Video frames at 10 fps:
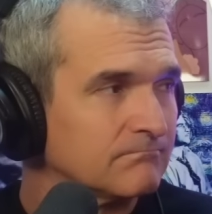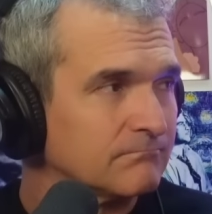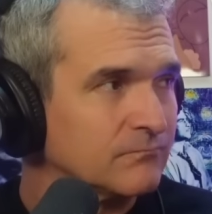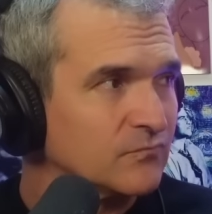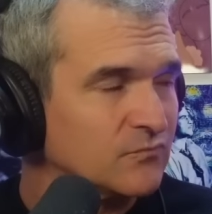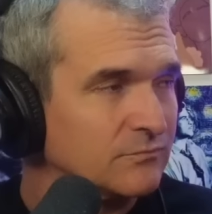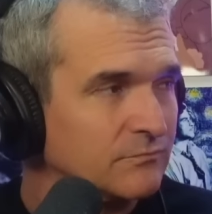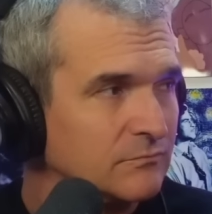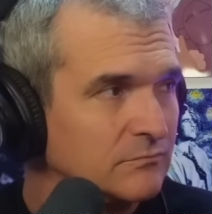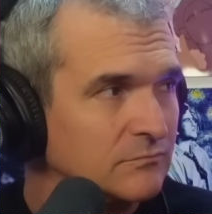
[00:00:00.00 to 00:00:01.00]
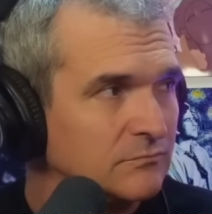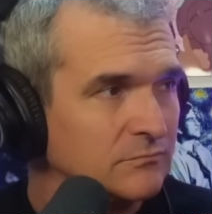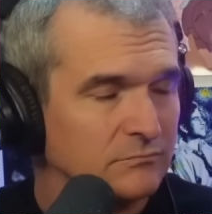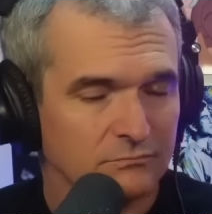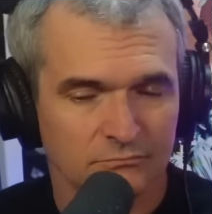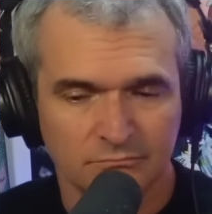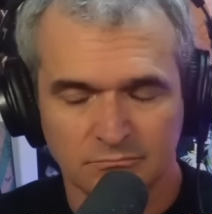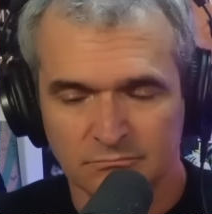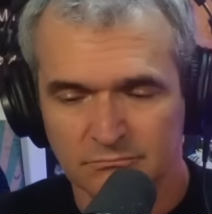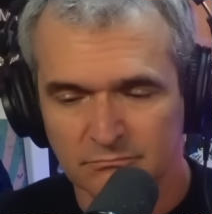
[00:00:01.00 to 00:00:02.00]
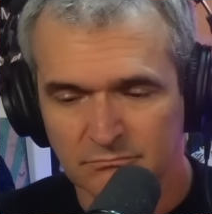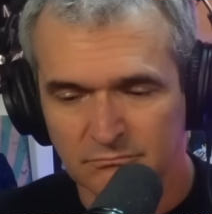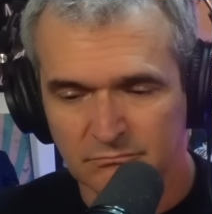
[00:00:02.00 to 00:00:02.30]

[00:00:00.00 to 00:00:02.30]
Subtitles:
This person isn't speaking.